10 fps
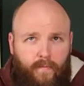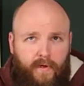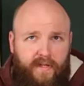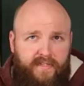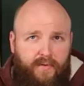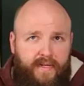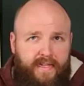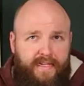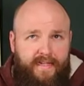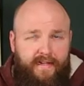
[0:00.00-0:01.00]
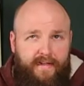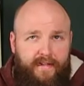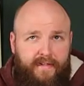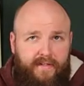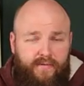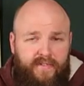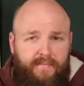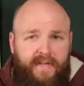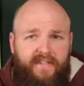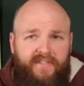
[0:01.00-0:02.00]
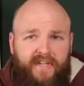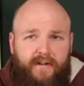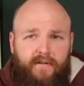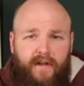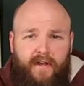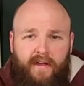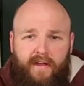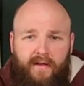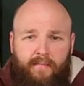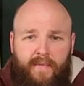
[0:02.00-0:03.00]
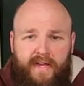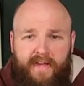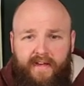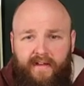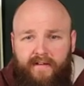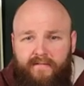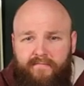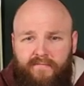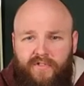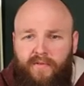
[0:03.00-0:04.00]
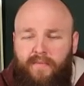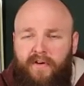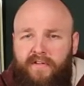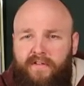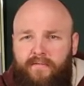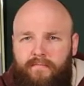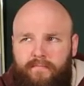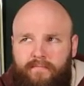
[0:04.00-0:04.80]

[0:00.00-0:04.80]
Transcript: Consequently, uh, this was the biggest share, making John Martin